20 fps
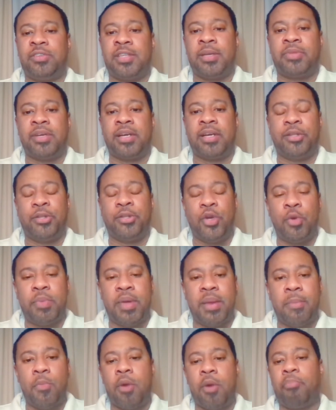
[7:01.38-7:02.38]
to something a
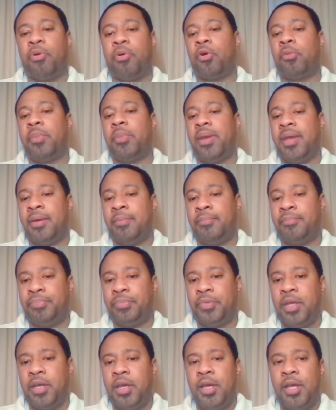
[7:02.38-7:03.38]
little bit more permanent.
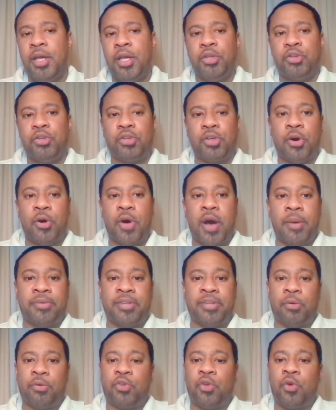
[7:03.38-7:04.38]
So I
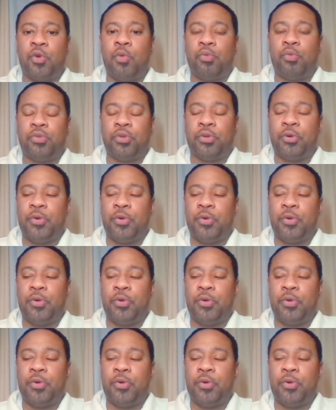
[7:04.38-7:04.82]
was like, so